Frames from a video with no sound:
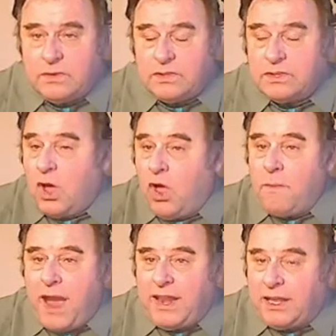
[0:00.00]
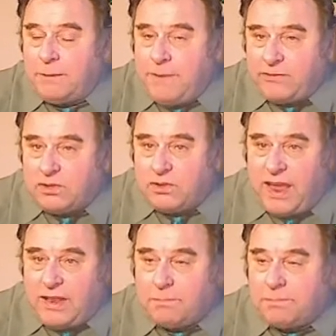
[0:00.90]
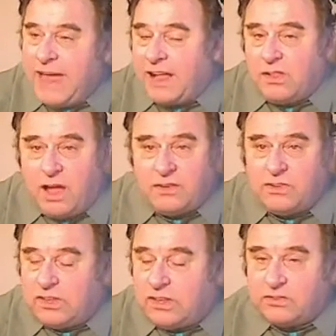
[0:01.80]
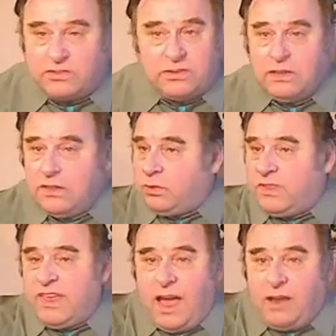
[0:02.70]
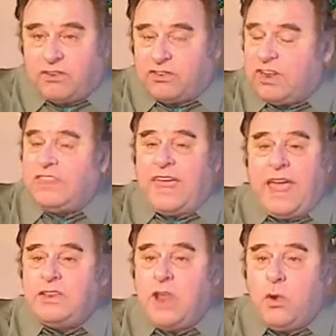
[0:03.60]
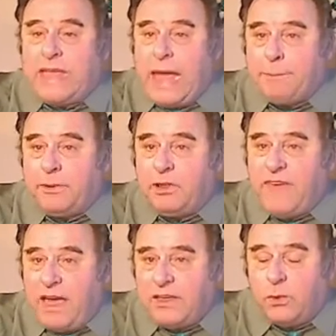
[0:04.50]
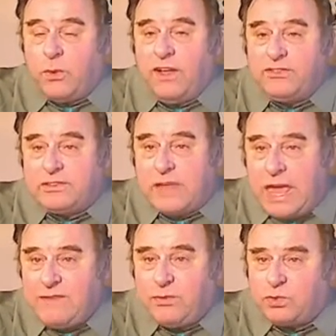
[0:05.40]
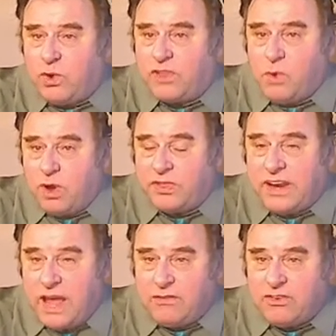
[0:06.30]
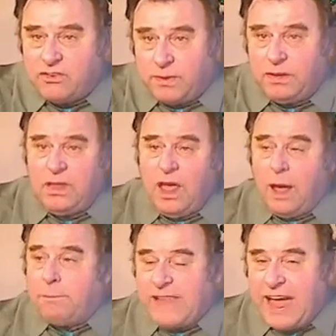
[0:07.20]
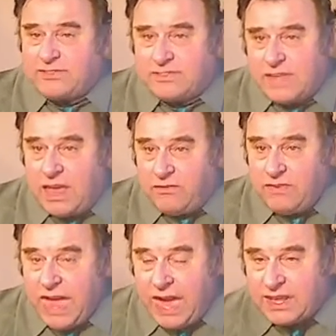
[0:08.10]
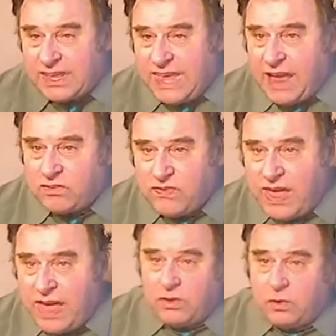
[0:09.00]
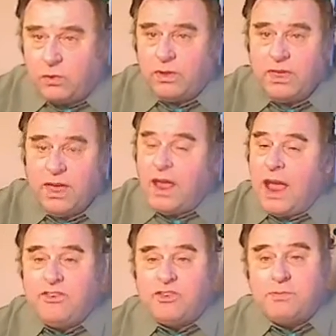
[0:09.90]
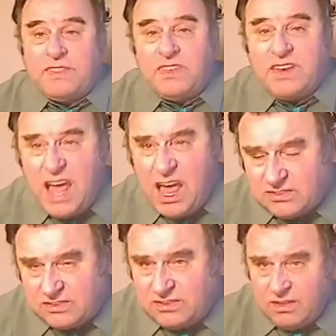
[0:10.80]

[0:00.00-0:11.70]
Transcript: The coal mining in Pennsylvania, black lung disease. This was the Irish. They had no capital value. A slave was worth more than an Irishman. A black slave had a cash value. An Irishman did not.